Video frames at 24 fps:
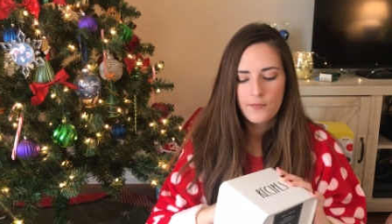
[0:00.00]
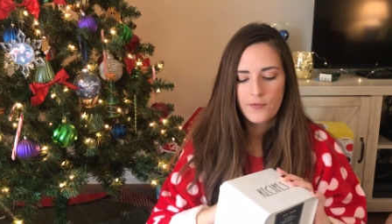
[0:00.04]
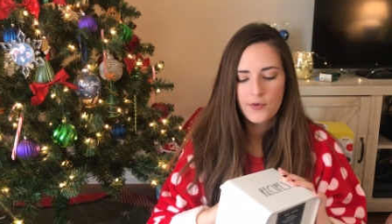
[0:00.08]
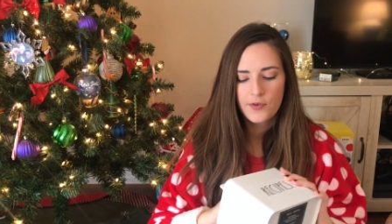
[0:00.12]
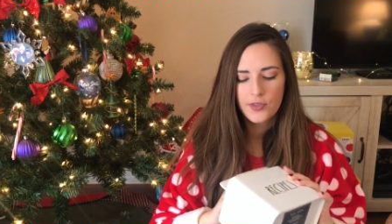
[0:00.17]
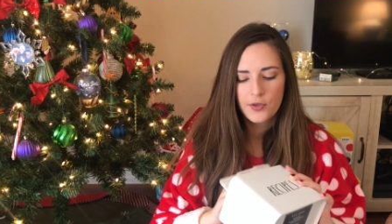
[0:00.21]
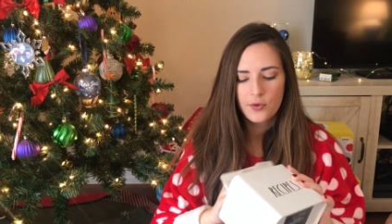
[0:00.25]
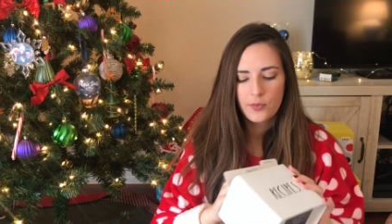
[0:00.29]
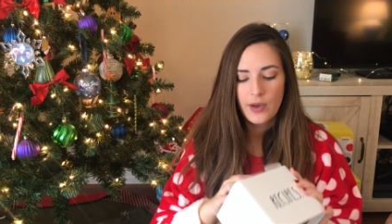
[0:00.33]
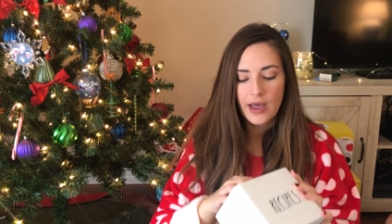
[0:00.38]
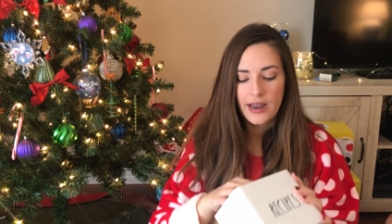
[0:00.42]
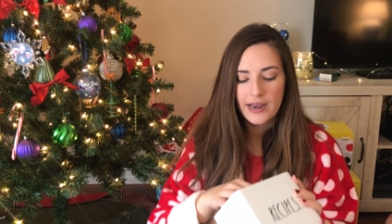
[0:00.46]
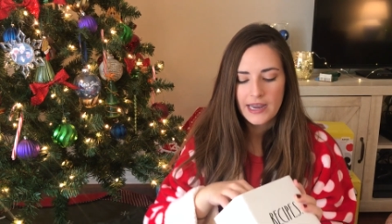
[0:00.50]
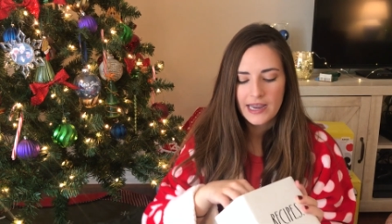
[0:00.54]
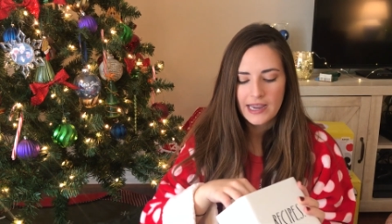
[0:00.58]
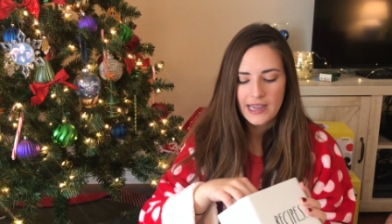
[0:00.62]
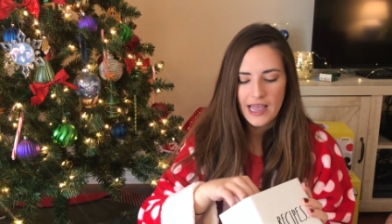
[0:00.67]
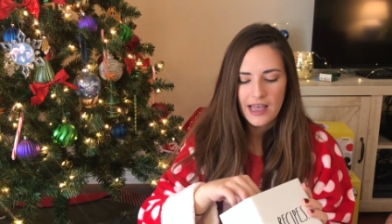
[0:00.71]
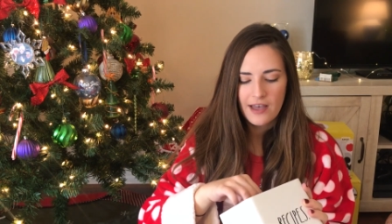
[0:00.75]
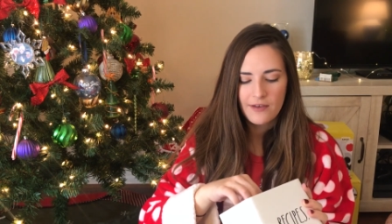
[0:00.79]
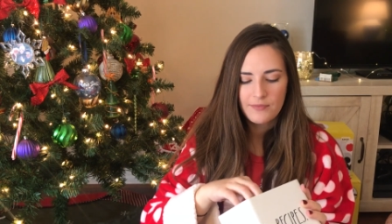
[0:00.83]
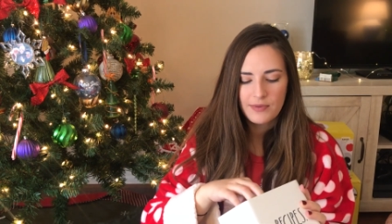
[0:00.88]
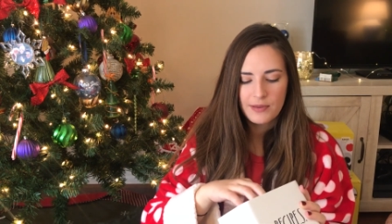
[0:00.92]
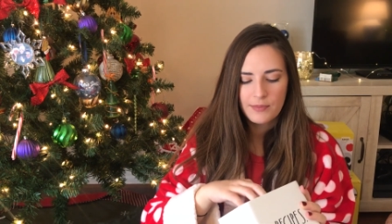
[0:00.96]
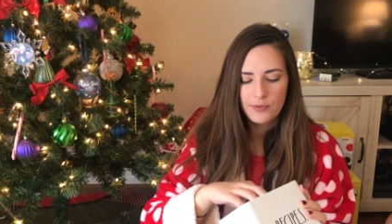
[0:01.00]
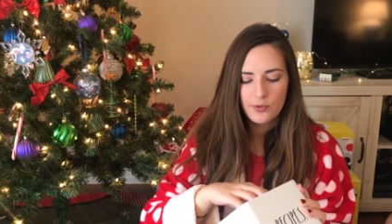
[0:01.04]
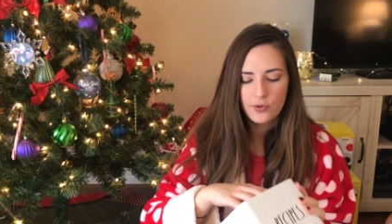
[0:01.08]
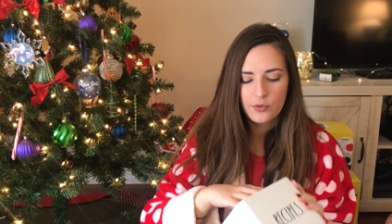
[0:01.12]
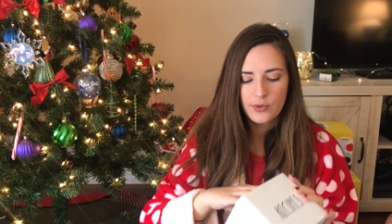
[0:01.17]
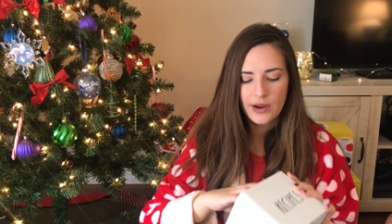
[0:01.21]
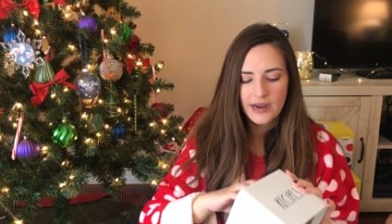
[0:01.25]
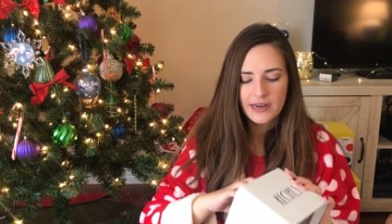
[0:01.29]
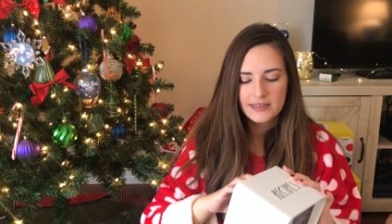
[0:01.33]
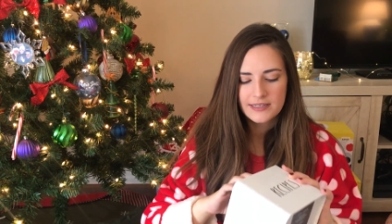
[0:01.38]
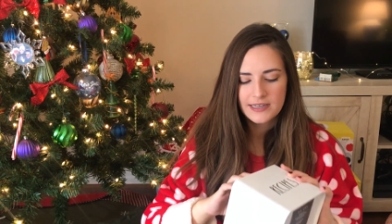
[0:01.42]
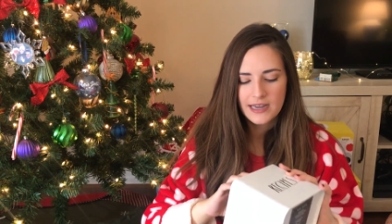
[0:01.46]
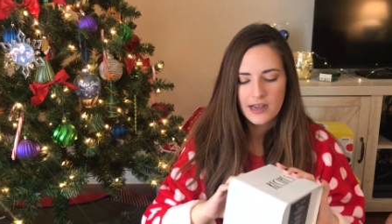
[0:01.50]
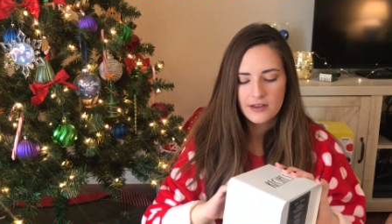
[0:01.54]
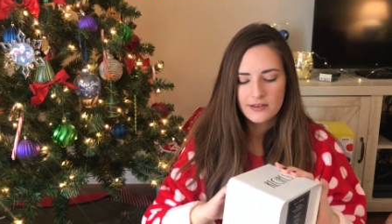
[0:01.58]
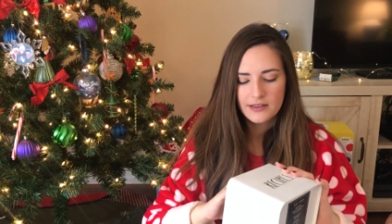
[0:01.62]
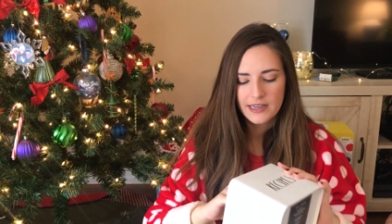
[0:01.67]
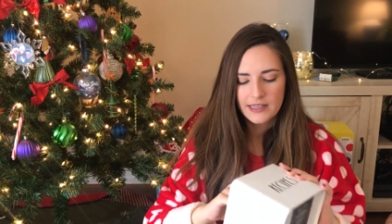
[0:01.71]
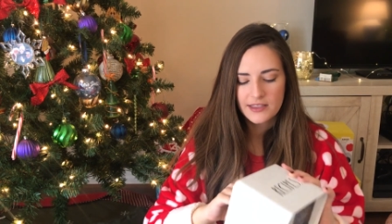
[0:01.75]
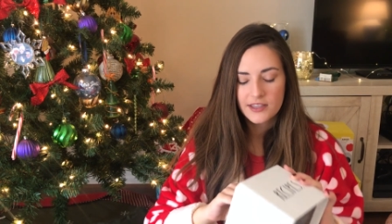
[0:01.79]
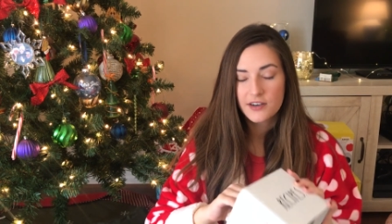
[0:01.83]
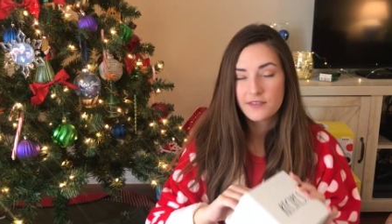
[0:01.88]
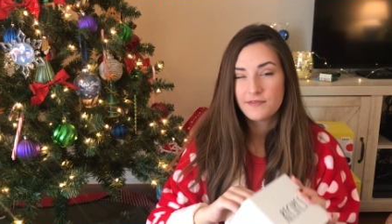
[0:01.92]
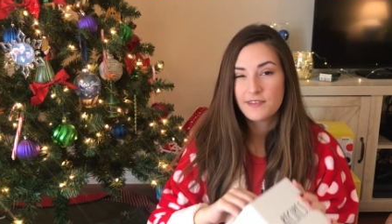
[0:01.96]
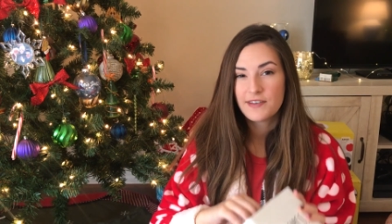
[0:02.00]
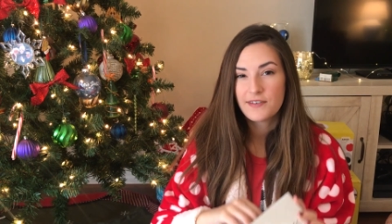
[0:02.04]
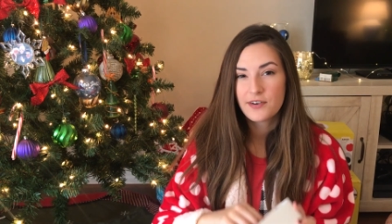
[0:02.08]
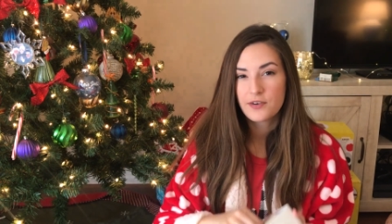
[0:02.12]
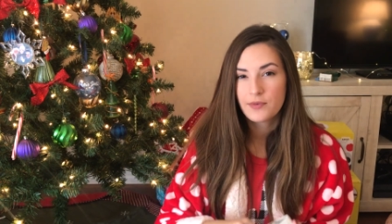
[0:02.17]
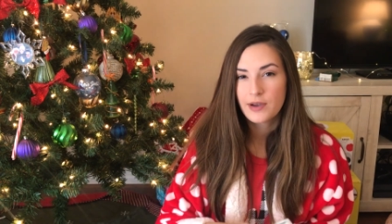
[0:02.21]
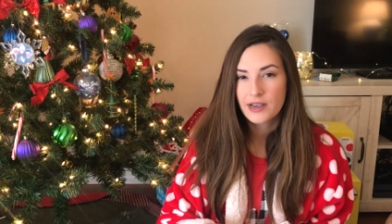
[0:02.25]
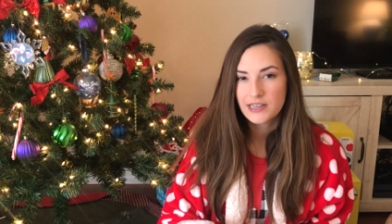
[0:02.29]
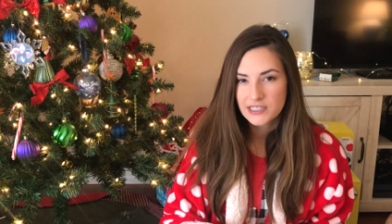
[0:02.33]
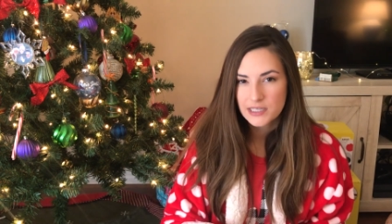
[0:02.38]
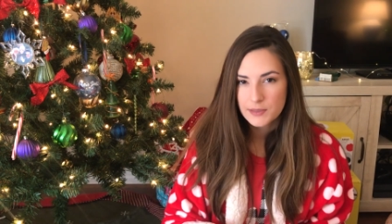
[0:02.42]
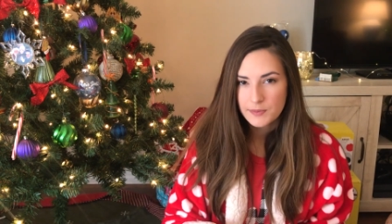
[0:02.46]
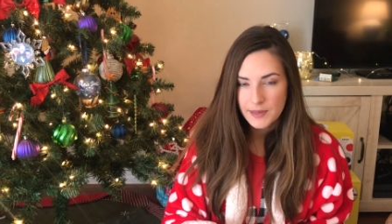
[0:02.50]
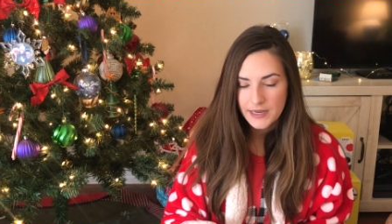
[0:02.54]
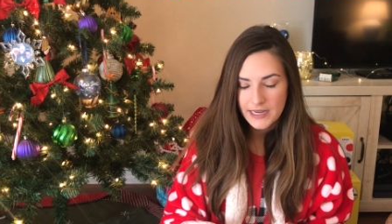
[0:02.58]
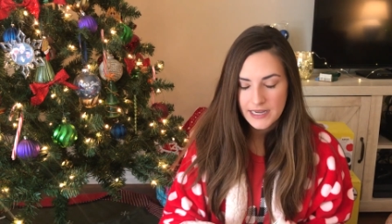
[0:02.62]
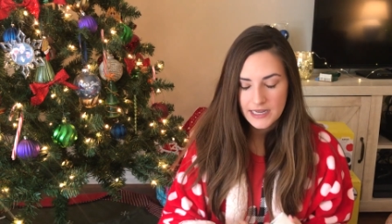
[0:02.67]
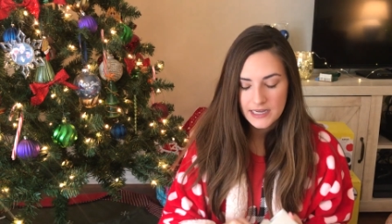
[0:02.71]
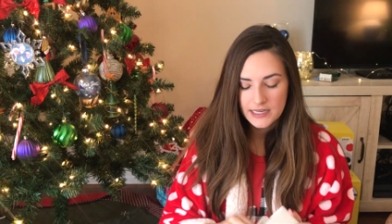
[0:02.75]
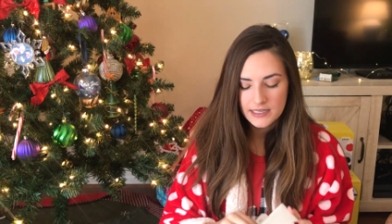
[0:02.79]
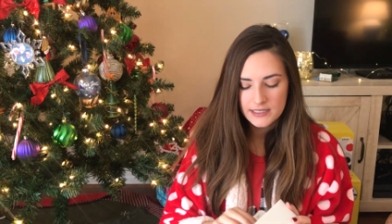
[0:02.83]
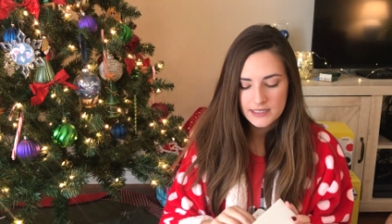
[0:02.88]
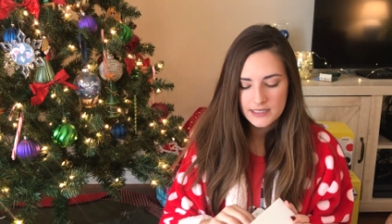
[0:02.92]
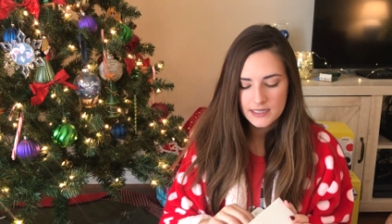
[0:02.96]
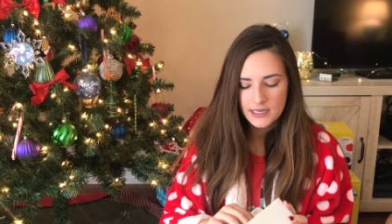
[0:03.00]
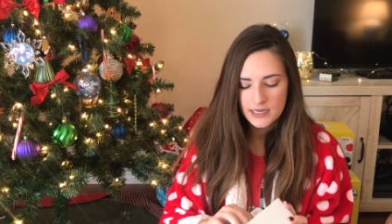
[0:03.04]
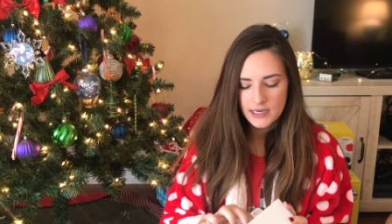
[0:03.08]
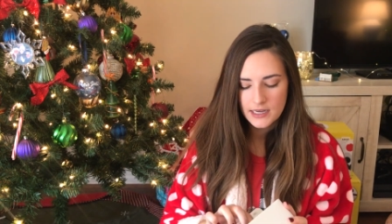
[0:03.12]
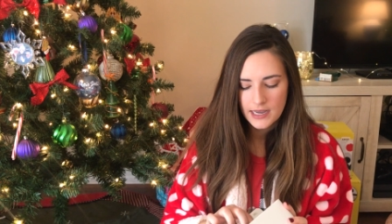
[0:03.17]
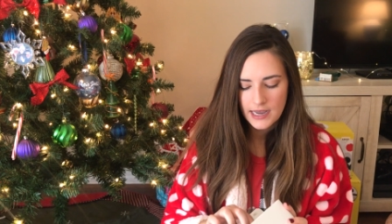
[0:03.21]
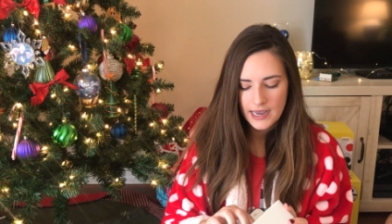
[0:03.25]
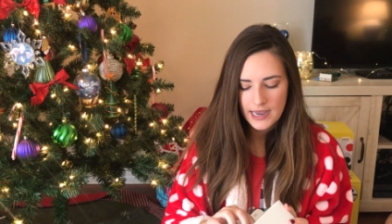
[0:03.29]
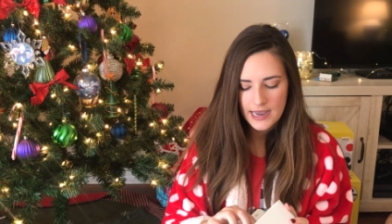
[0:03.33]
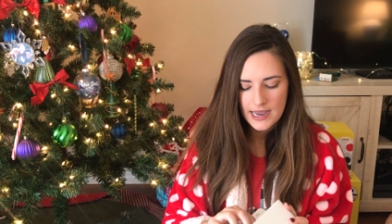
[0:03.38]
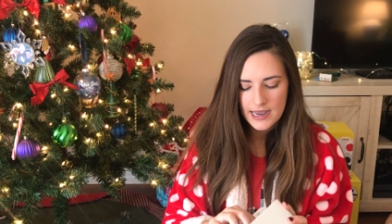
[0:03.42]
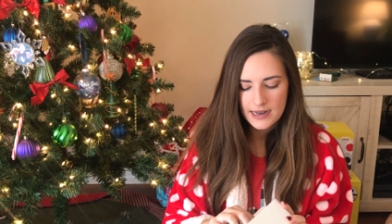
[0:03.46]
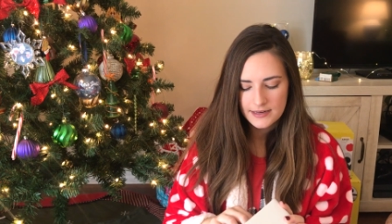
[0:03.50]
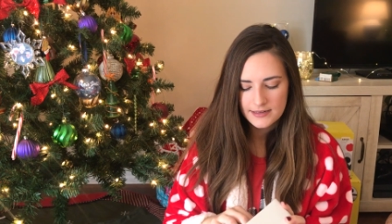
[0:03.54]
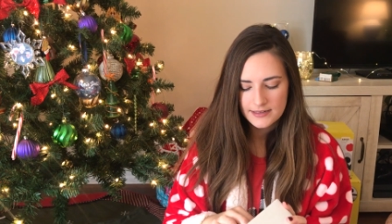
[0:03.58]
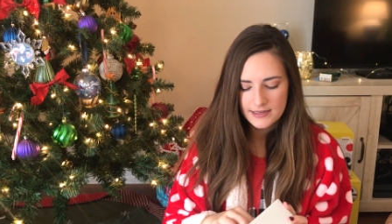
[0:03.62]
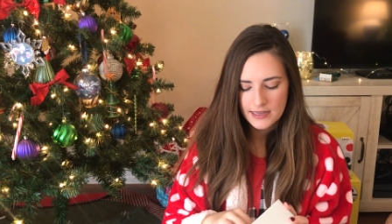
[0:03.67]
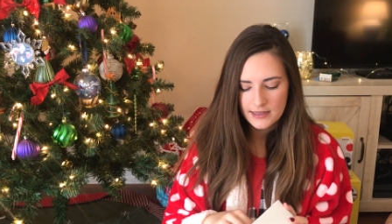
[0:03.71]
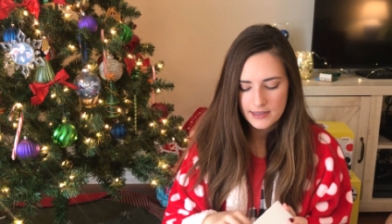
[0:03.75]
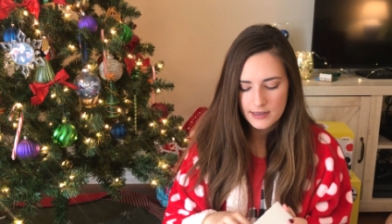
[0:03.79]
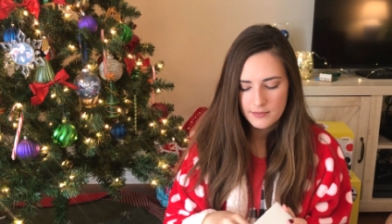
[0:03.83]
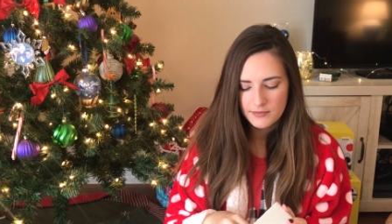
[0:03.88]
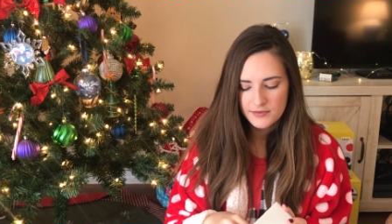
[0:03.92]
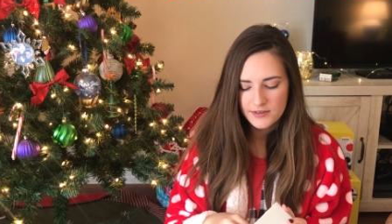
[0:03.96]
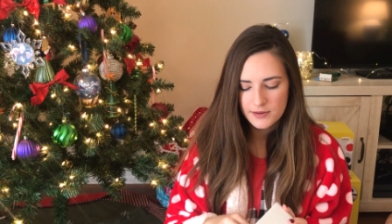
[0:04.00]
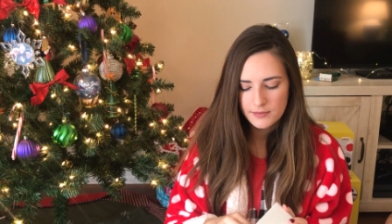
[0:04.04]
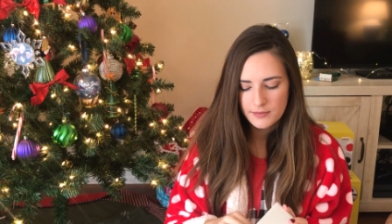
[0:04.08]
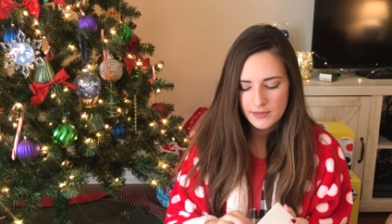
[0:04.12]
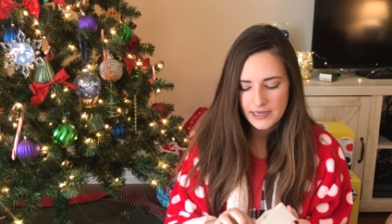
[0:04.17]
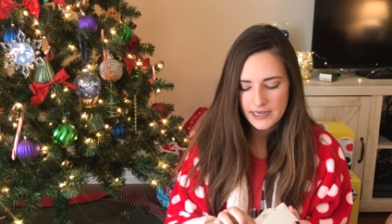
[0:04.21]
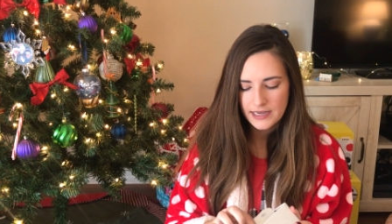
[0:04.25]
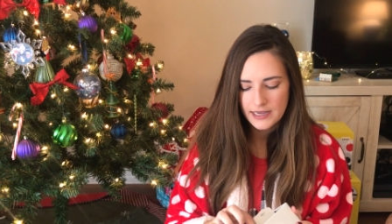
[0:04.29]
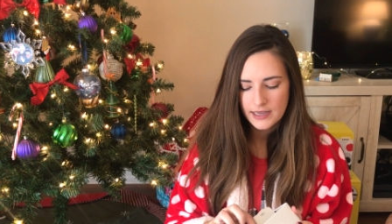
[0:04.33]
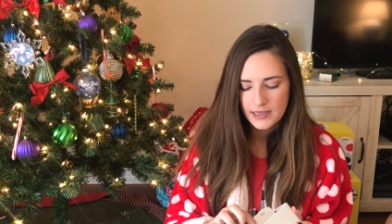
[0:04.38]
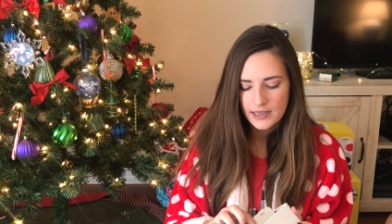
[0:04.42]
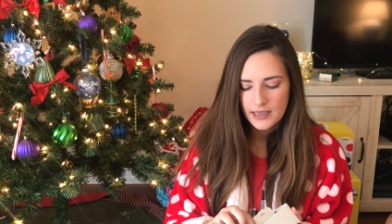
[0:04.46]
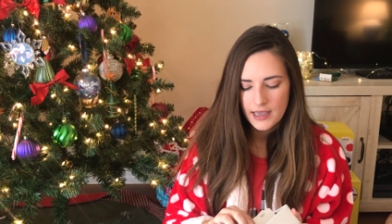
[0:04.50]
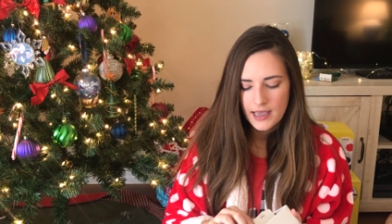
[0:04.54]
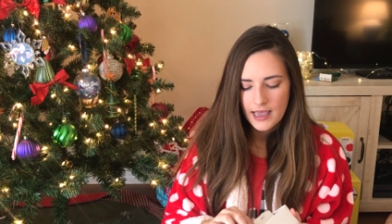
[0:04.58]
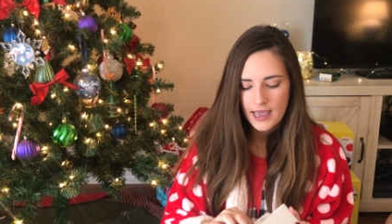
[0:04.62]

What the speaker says: for the wedding, have people write down like their favorite recipes and send them to me,